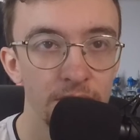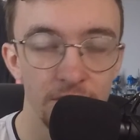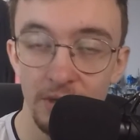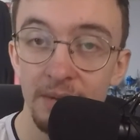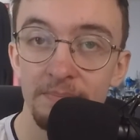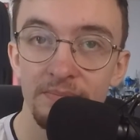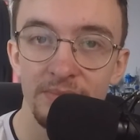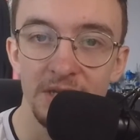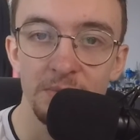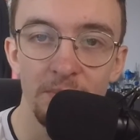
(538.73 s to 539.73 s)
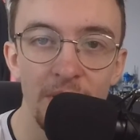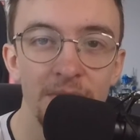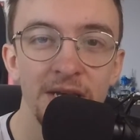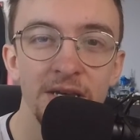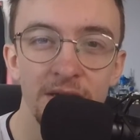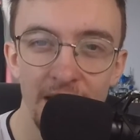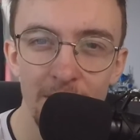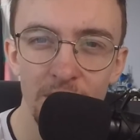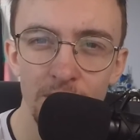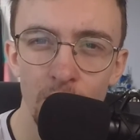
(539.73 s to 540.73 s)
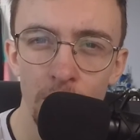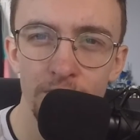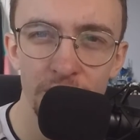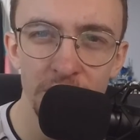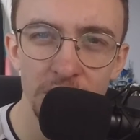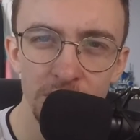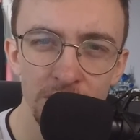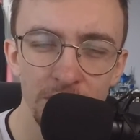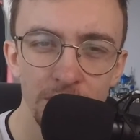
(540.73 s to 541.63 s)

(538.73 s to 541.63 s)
So that's my Premier League Game Week 1 predictions.